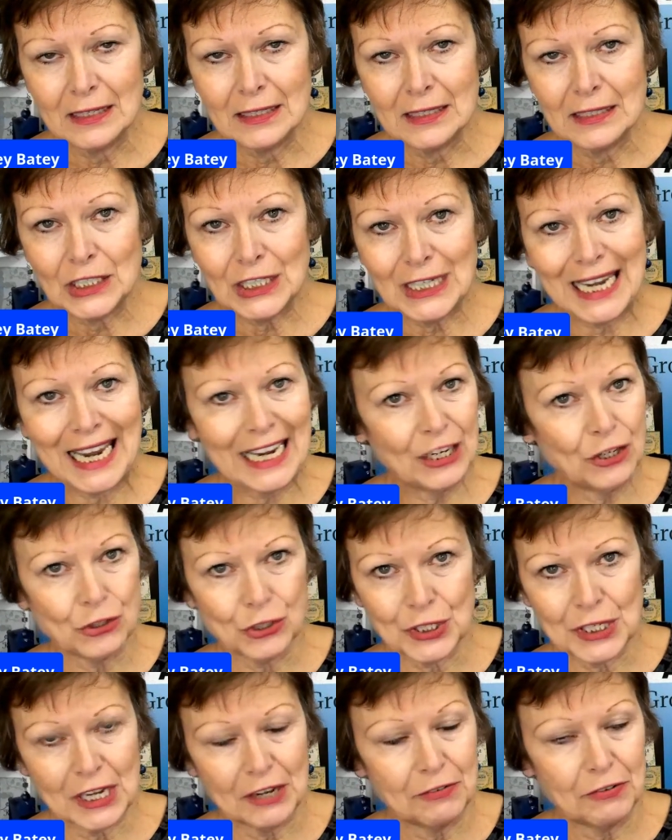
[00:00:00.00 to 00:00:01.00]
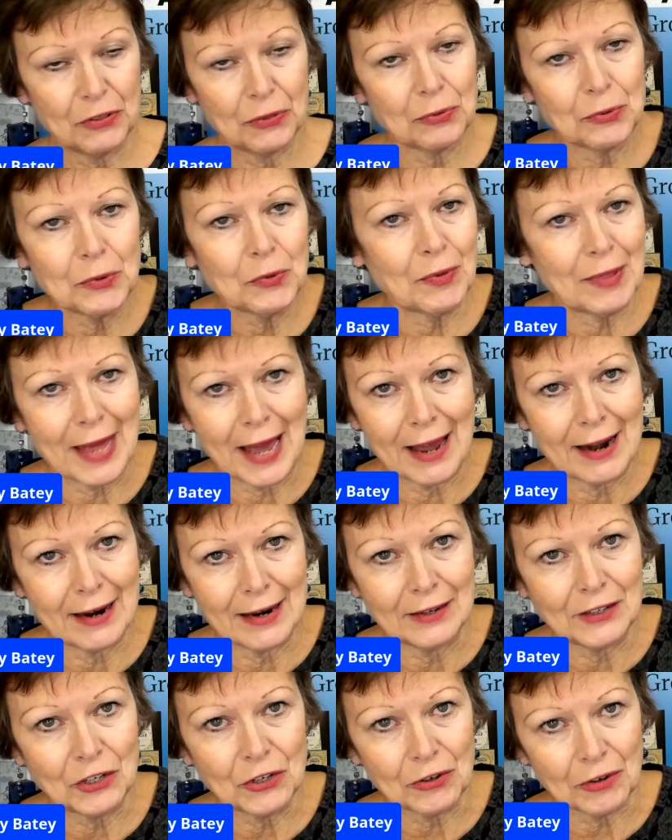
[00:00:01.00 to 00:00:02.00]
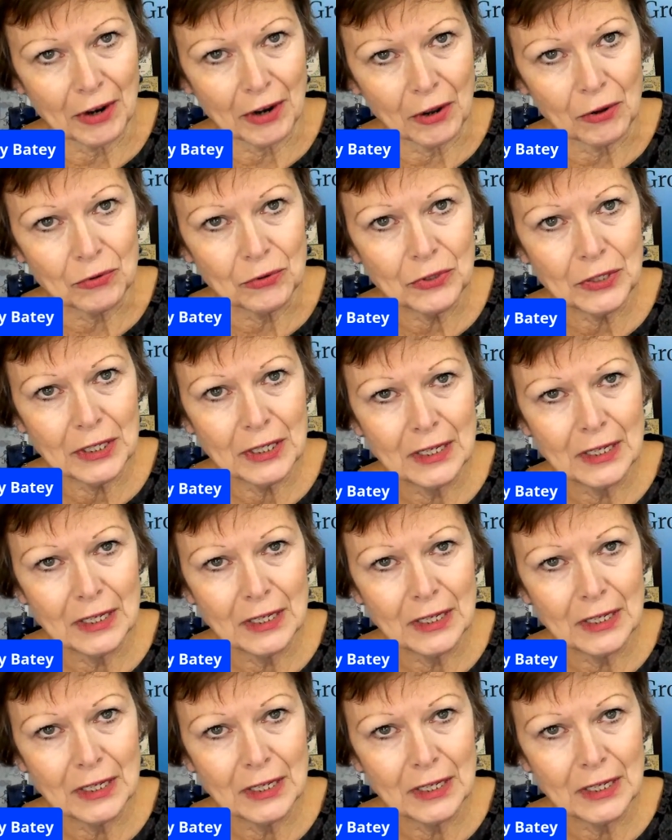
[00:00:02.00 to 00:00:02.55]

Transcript: to get yourself through that on your own.